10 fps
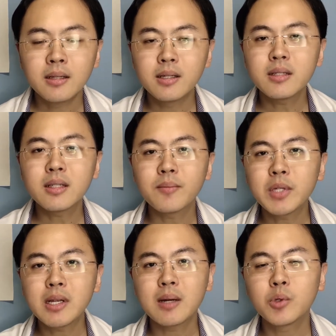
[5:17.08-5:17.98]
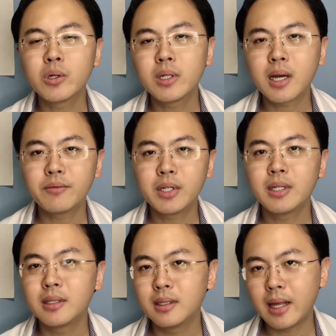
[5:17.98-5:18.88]
This is something that I'm going to cover
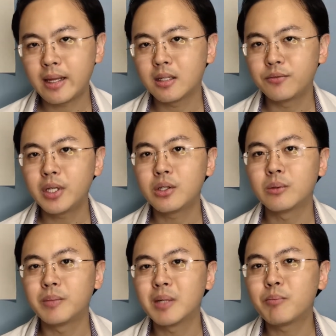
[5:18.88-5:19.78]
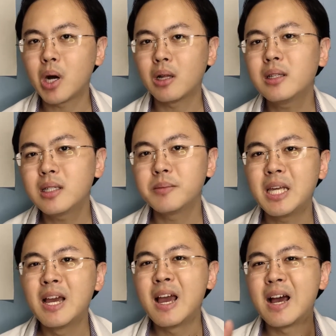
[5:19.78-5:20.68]
in a later video, but
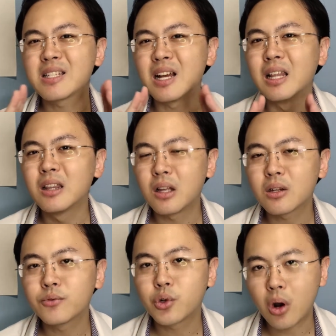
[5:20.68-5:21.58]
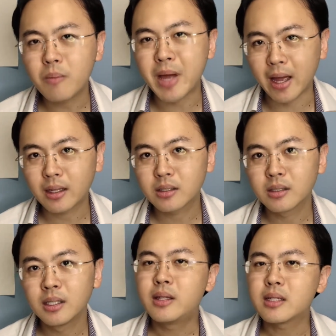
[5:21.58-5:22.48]
polygamy has a lot of
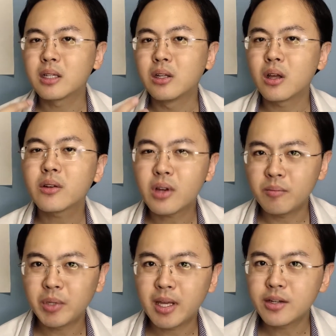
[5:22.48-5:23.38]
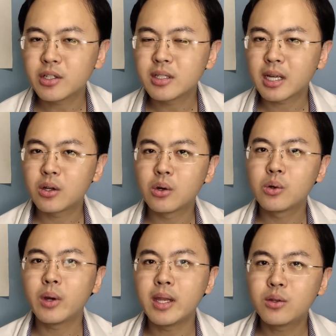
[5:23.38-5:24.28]
drawbacks. There's a lot of complications that
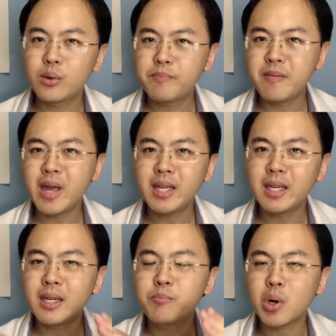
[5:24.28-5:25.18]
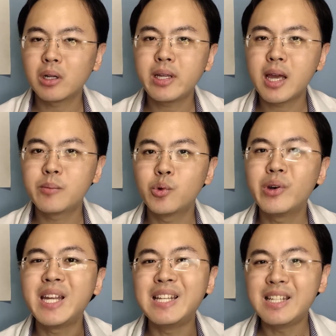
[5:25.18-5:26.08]
go into making
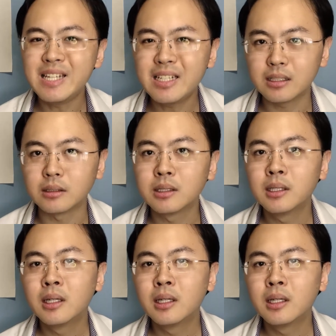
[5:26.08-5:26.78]
polyamory legal.